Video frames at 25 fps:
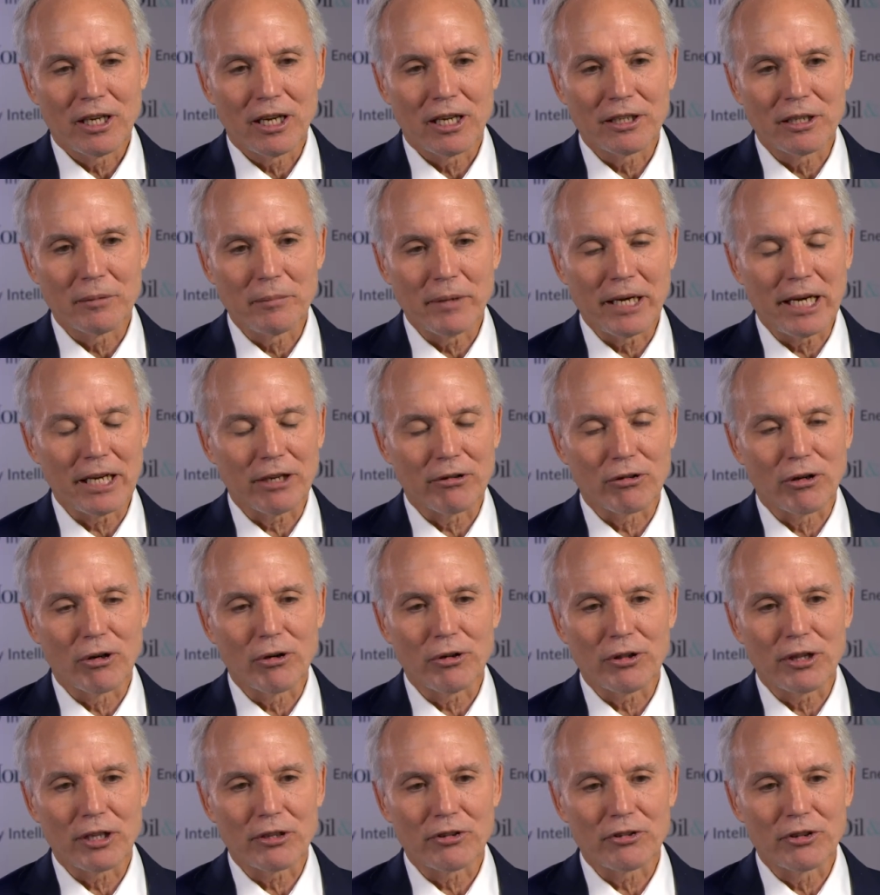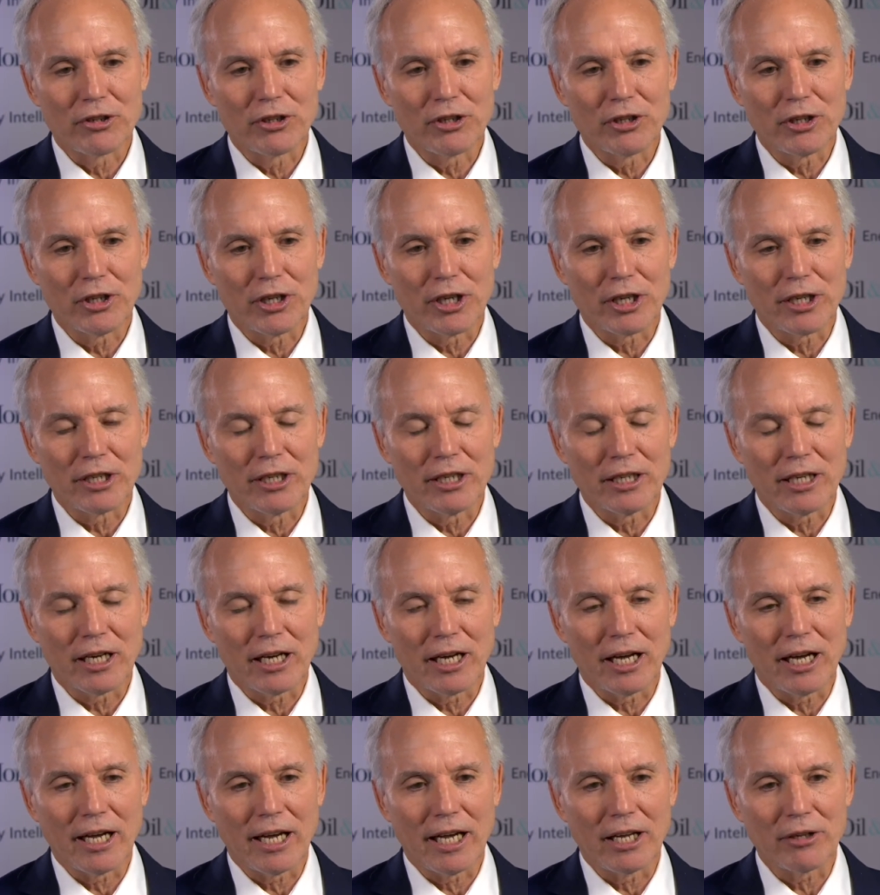demand growth as good
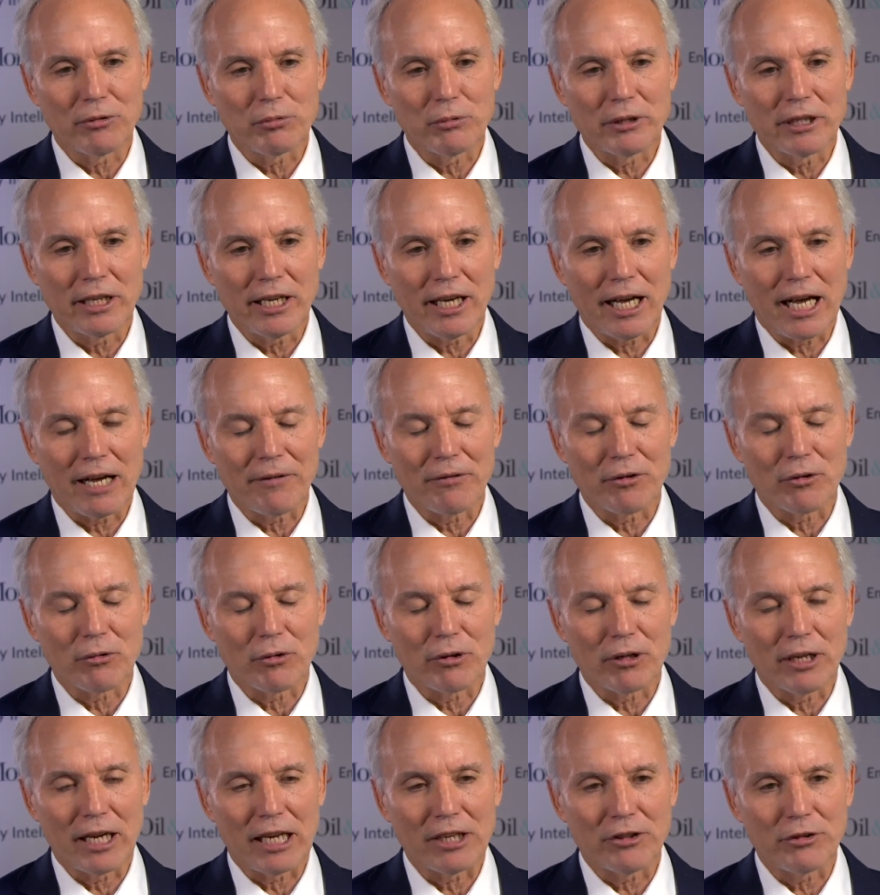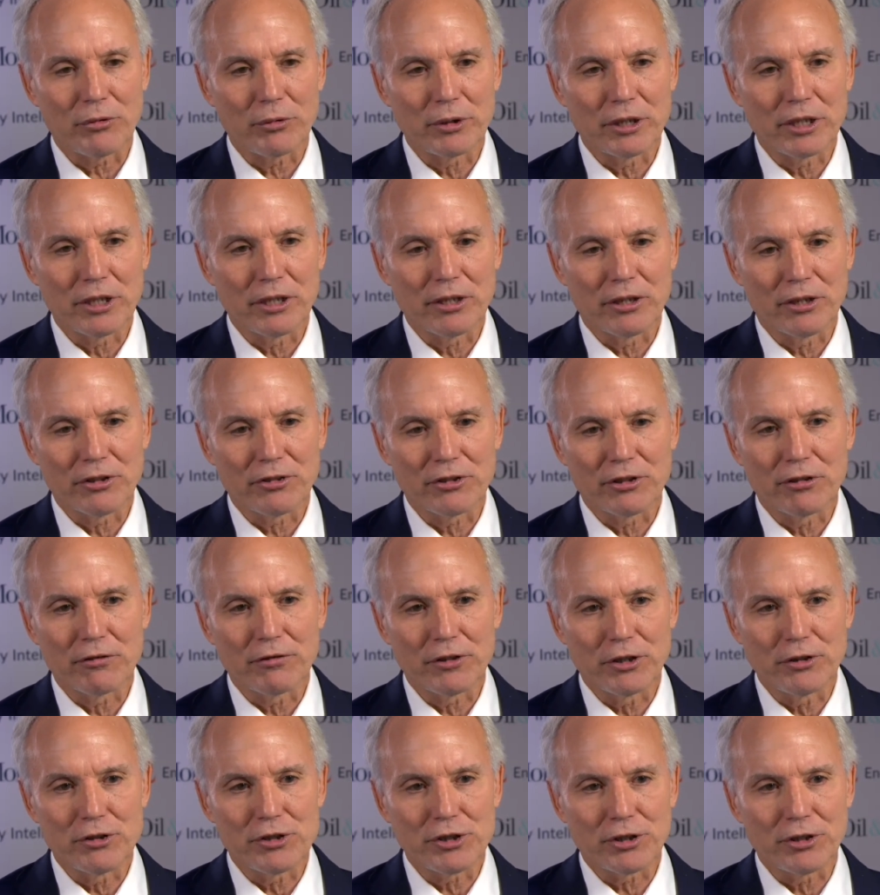as we have over the last 3 years in the
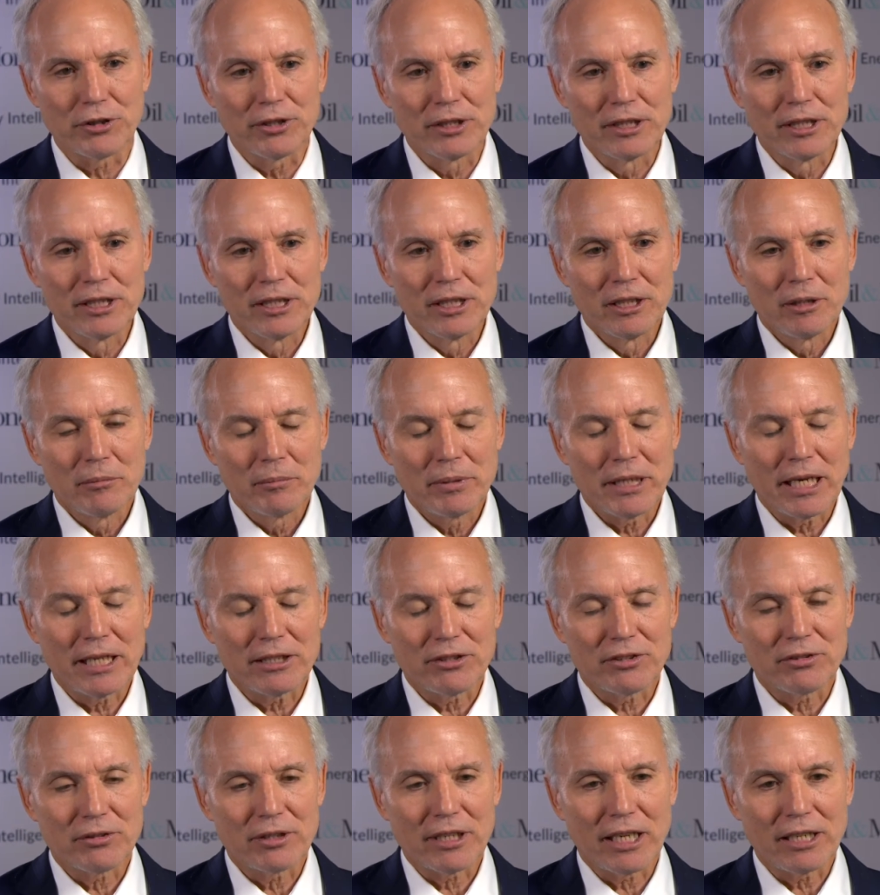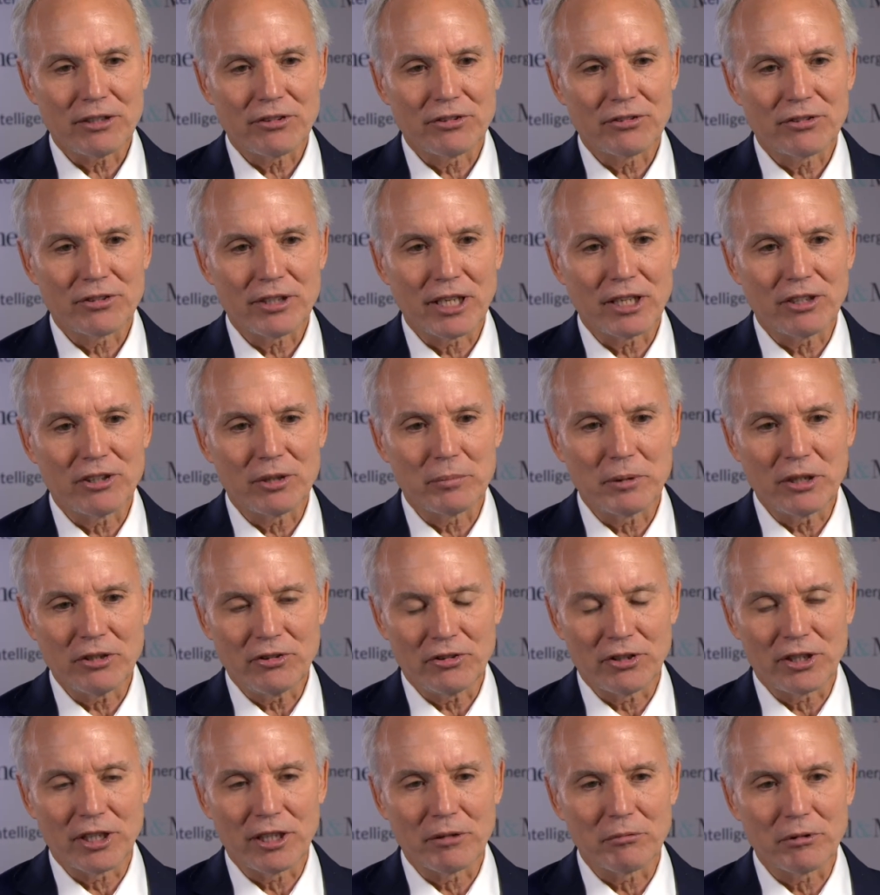future. But that's yet to be
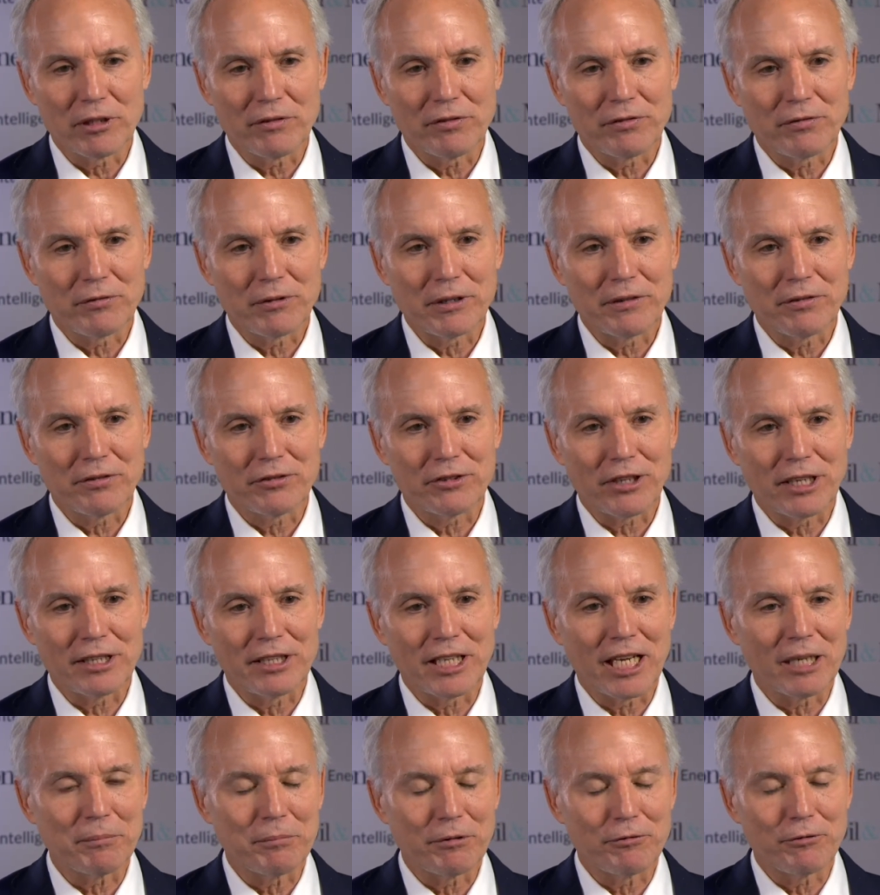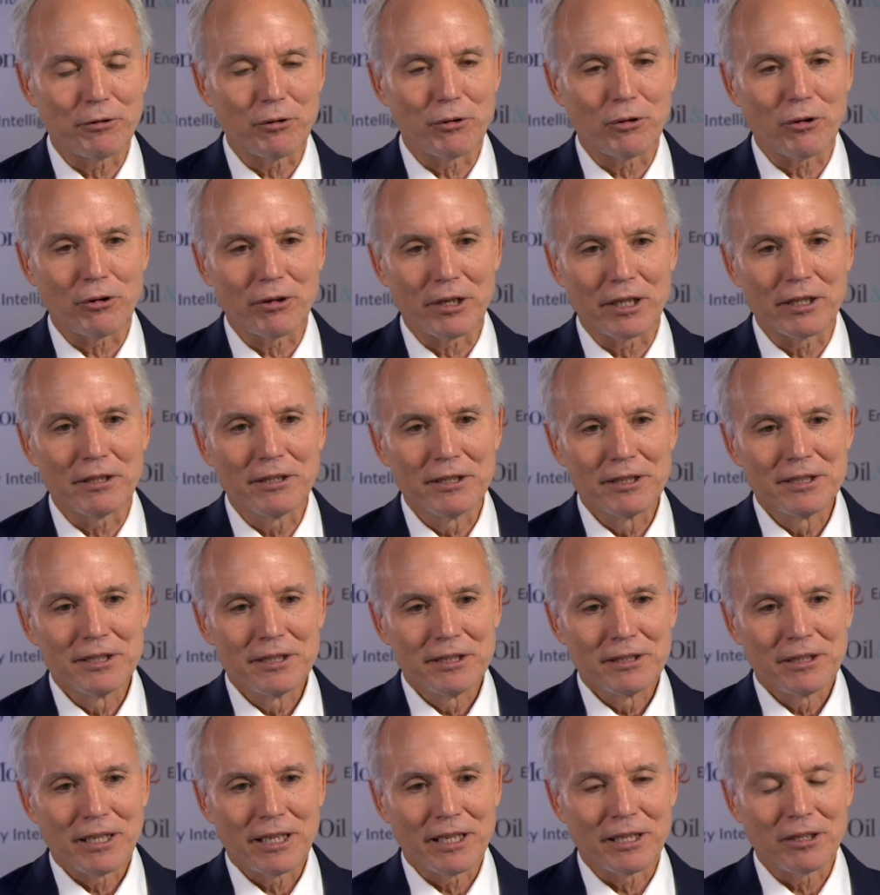seen. We've said that before, and
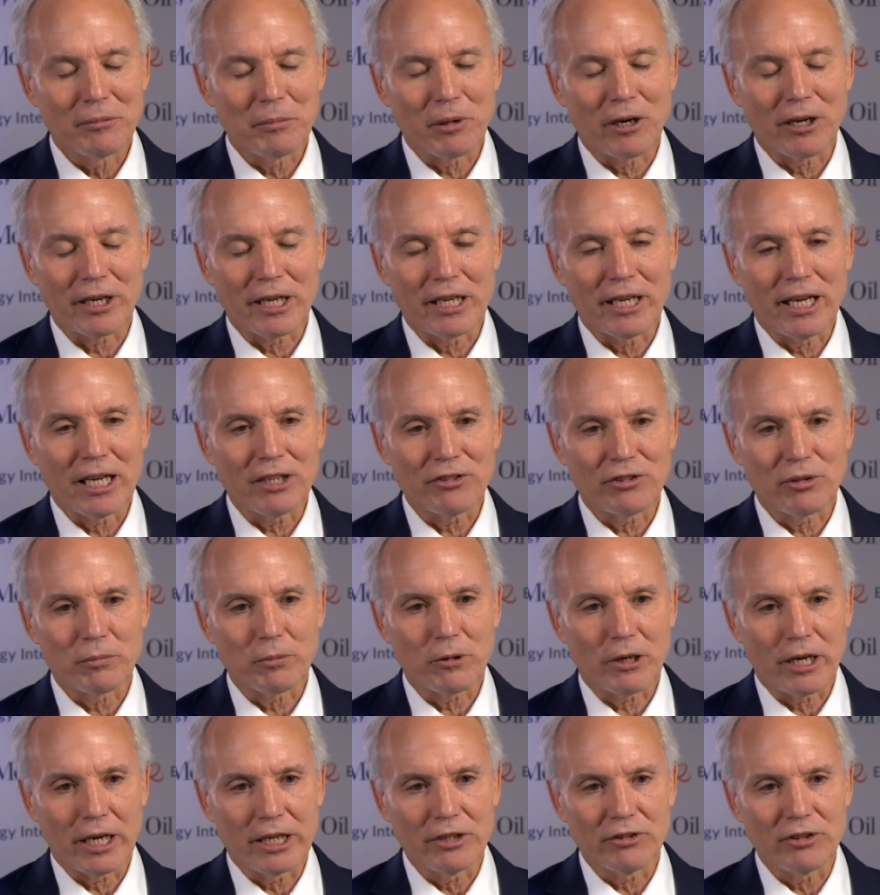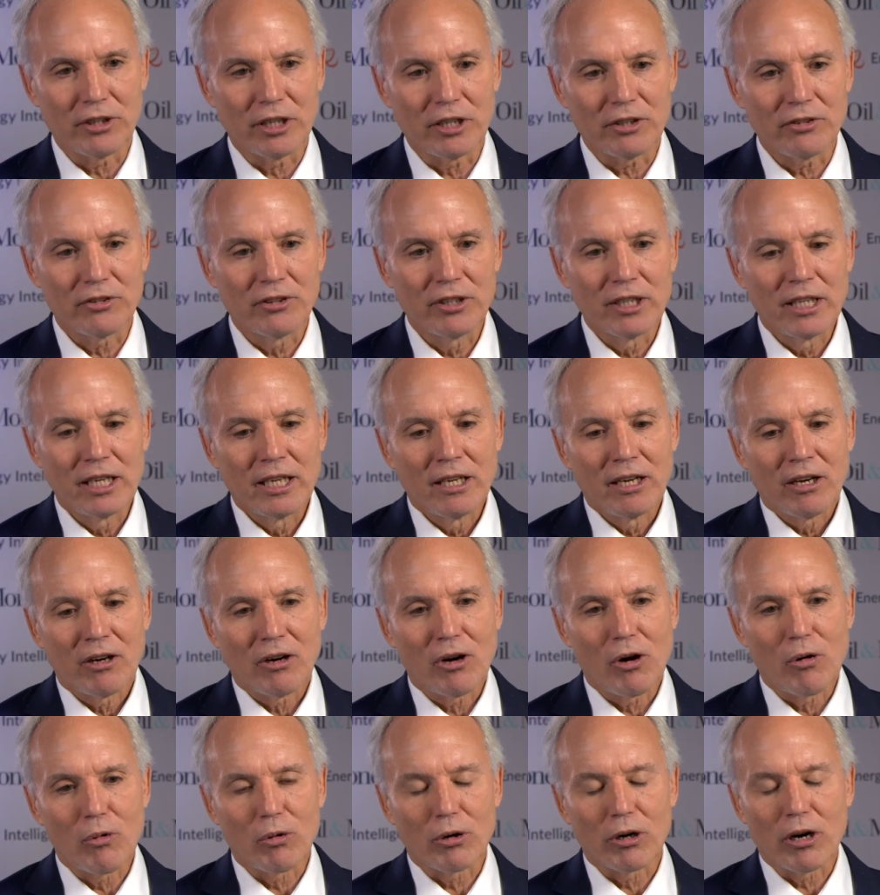the market has surprised us.
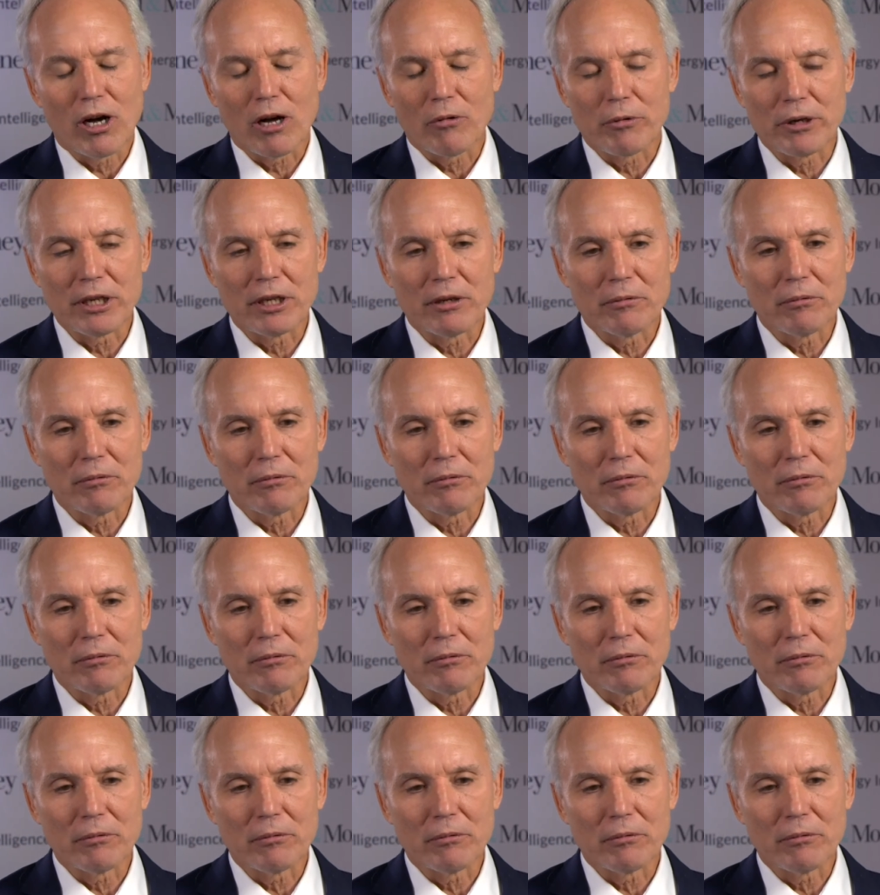Overall,